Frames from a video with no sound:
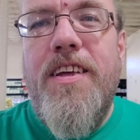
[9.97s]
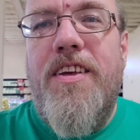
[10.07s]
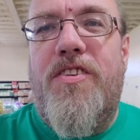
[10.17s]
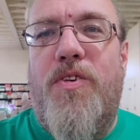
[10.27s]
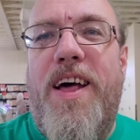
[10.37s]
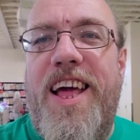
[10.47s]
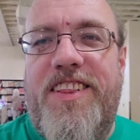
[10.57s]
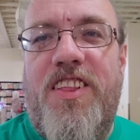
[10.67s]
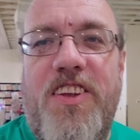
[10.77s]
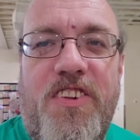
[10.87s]
So I like
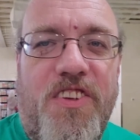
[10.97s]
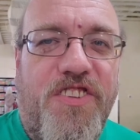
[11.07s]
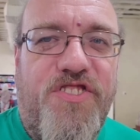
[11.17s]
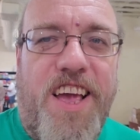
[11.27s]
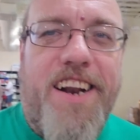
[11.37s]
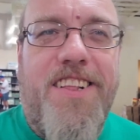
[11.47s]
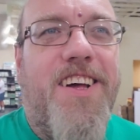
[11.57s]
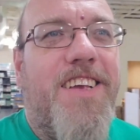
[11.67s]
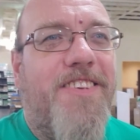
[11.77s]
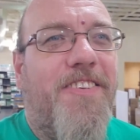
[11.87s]
the little Santa
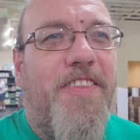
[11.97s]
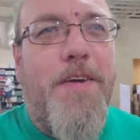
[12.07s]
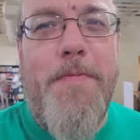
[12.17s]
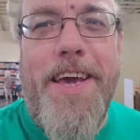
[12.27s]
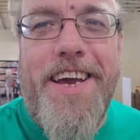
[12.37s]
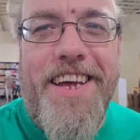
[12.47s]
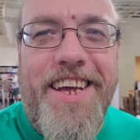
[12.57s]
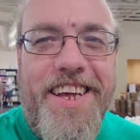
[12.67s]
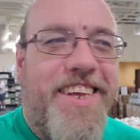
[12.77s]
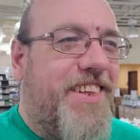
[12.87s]
Clauses. They make
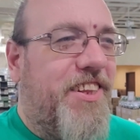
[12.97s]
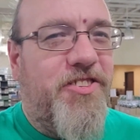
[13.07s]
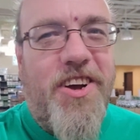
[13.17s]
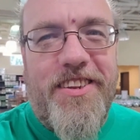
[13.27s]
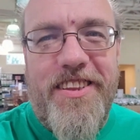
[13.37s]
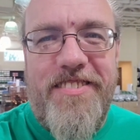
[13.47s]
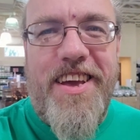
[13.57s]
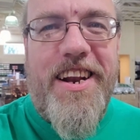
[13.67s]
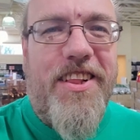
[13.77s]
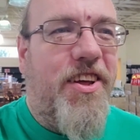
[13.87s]
the chocolate
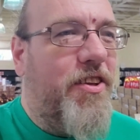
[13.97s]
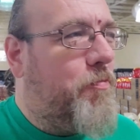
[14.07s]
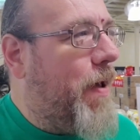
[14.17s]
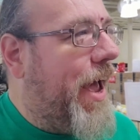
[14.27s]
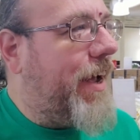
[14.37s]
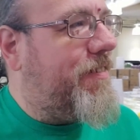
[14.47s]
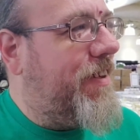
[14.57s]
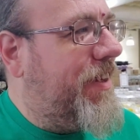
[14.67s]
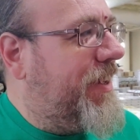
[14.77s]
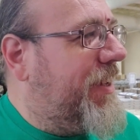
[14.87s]
Santa Claus packs
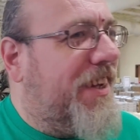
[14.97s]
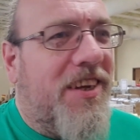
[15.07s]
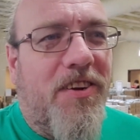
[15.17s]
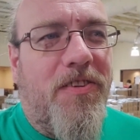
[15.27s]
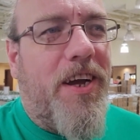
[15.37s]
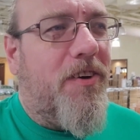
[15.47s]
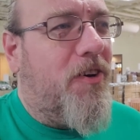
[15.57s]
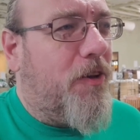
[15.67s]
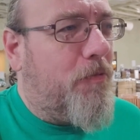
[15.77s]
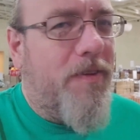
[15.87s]
around
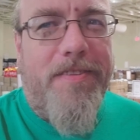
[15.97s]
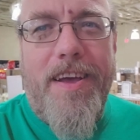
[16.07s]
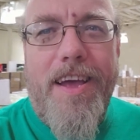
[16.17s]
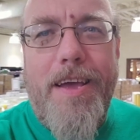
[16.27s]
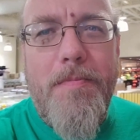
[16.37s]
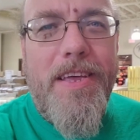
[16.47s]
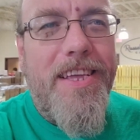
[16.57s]
Christmas time.